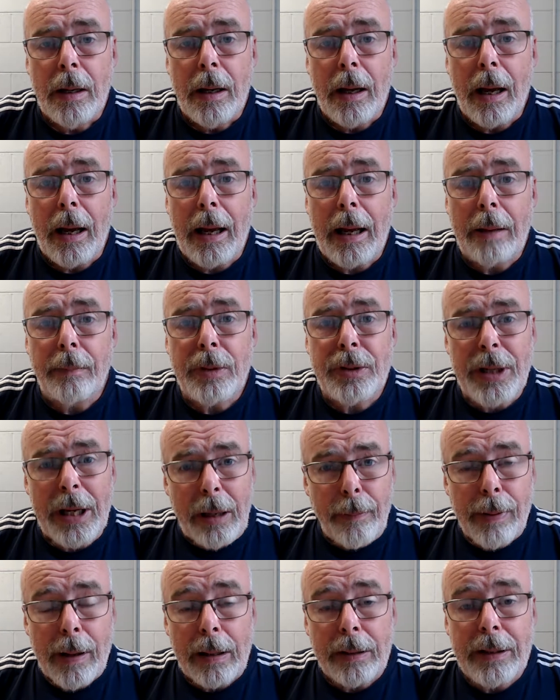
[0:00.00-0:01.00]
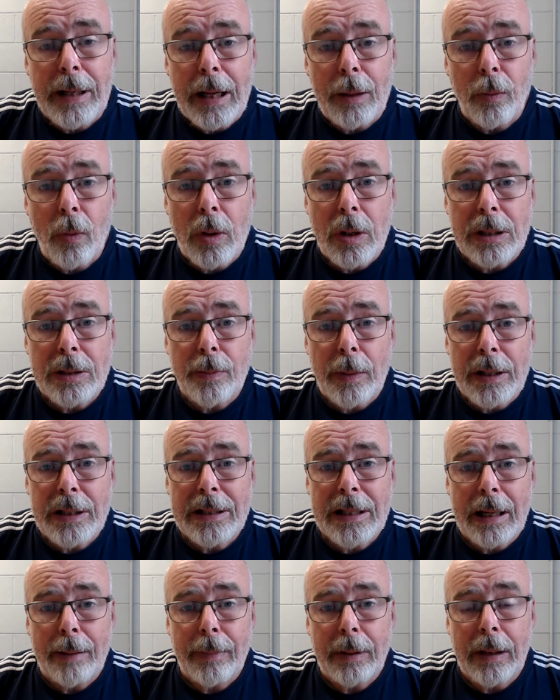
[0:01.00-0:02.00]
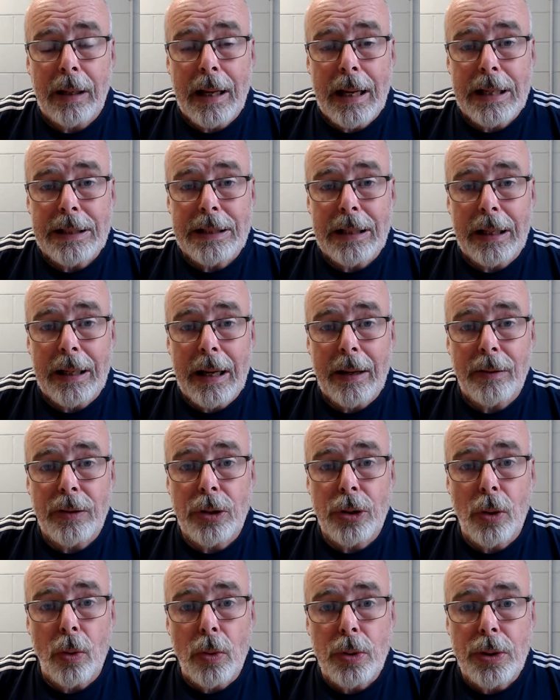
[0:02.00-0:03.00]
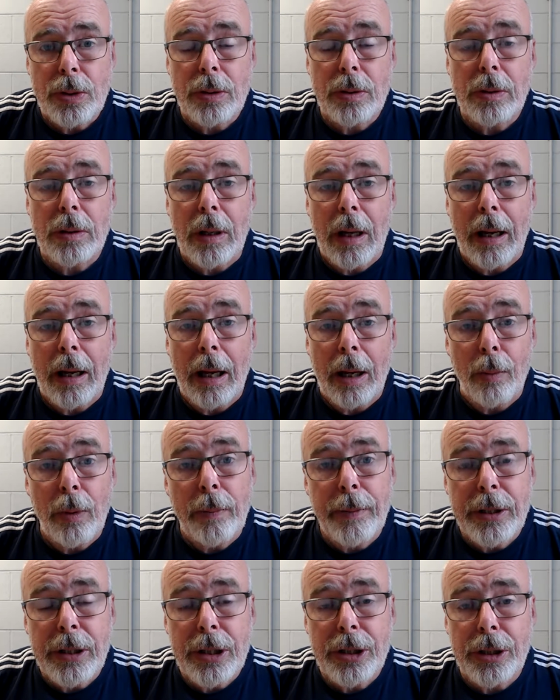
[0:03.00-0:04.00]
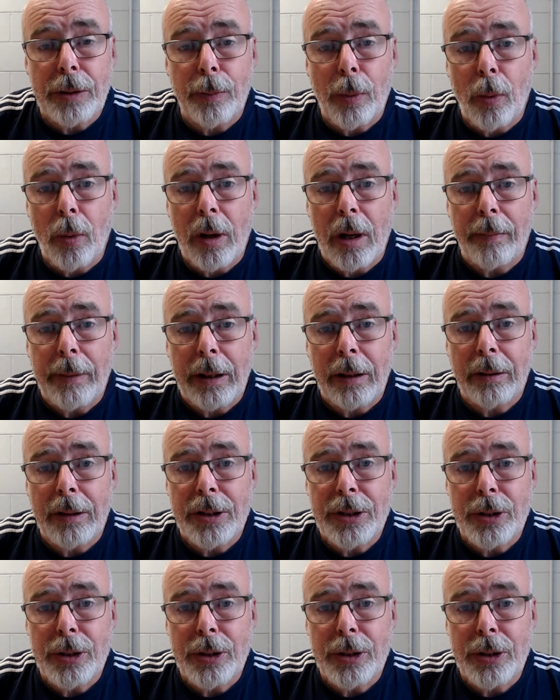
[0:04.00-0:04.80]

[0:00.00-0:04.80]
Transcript: The second part then was my sample class, and I had chosen, I will be teaching programming on this